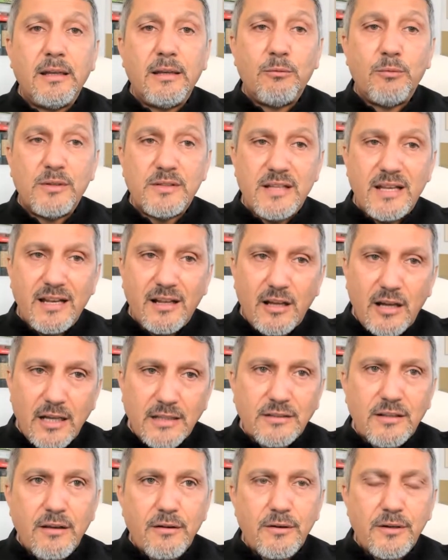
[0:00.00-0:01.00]
was in
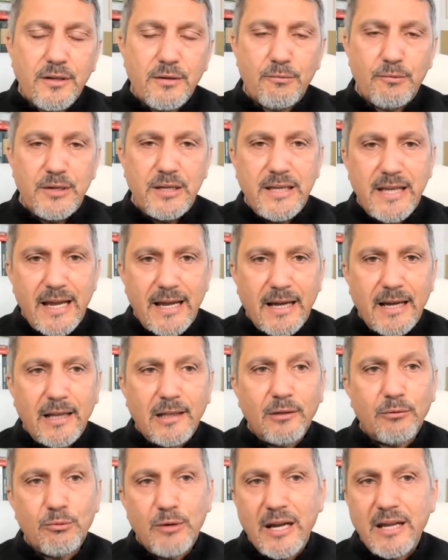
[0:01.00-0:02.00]
Qatari
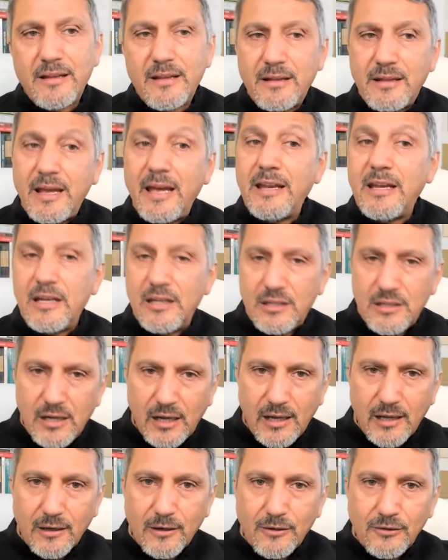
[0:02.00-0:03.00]
riyal rather than in
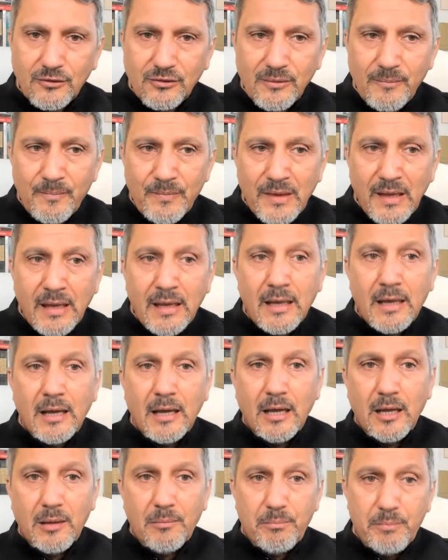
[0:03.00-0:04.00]
dollars.
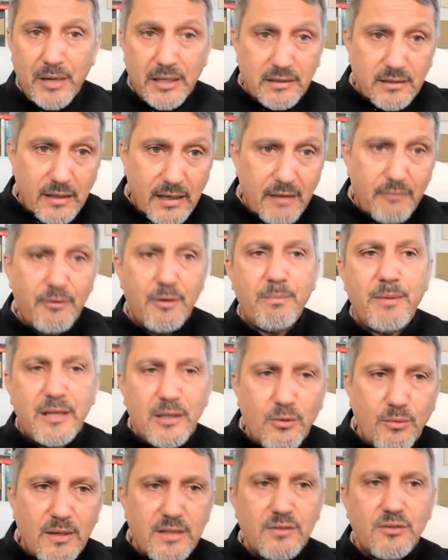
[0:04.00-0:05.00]
But
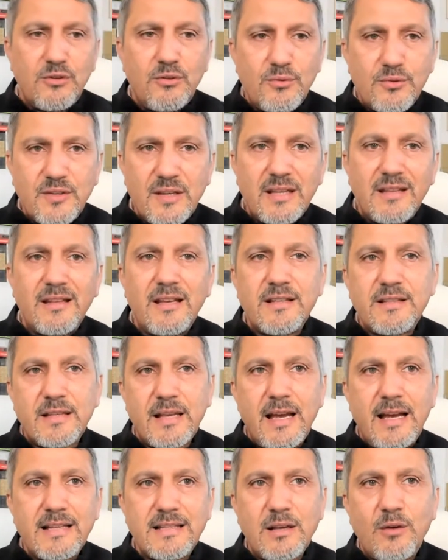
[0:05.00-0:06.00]
everybody was using this
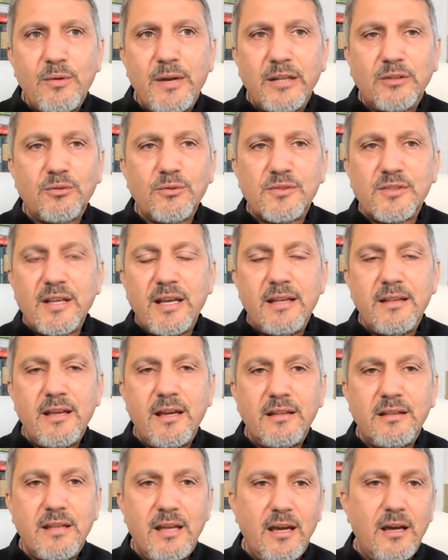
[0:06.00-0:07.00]
as a way to say
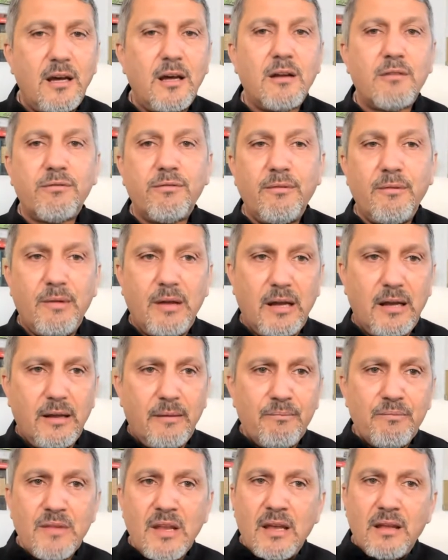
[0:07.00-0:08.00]
that they're
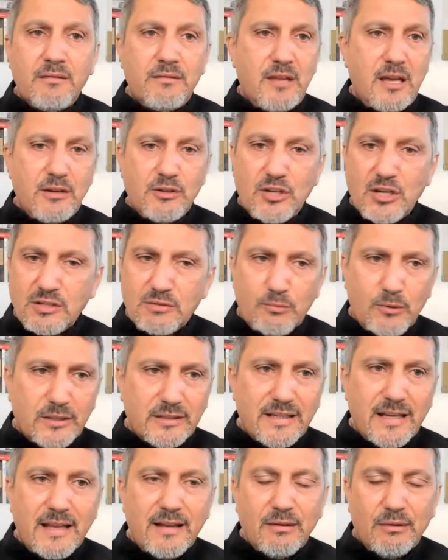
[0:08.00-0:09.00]
just
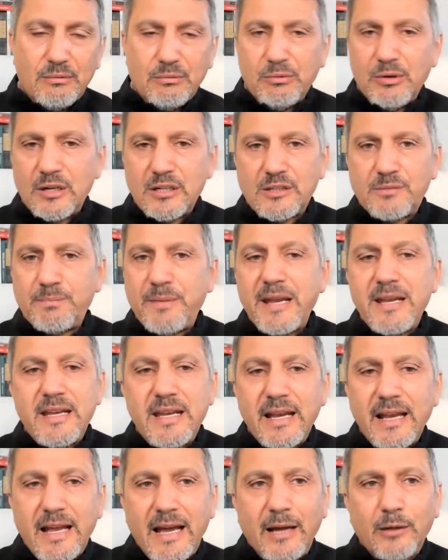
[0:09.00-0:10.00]
we're
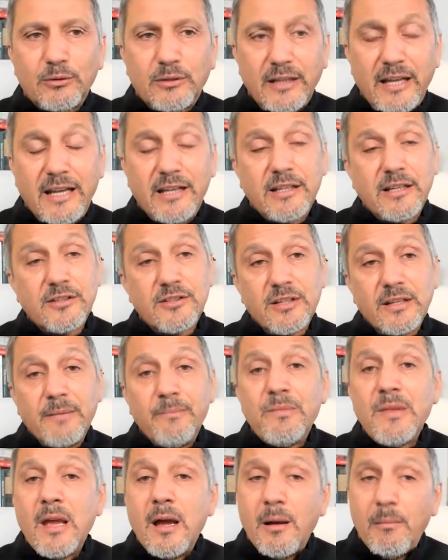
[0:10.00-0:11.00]
spending outlandishly.
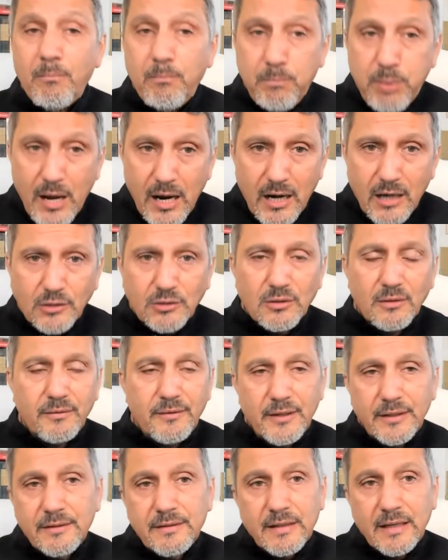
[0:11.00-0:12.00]
Part
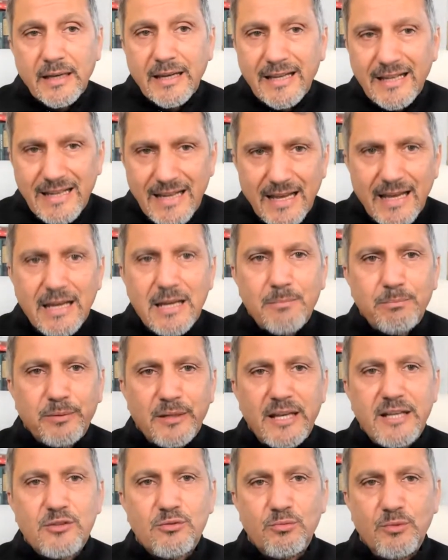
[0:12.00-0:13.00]
of it, in any
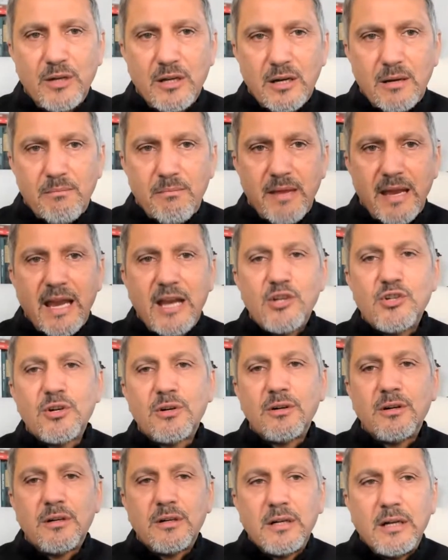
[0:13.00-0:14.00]
place where a
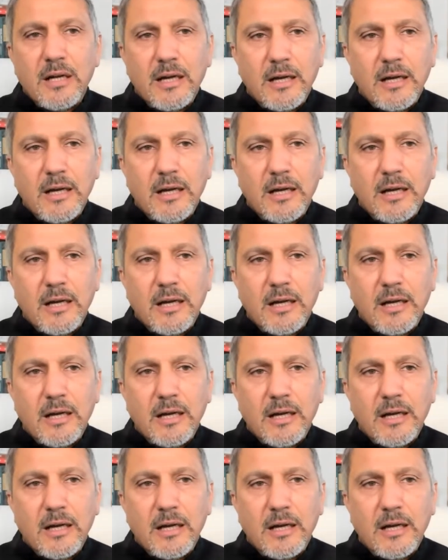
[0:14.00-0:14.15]
major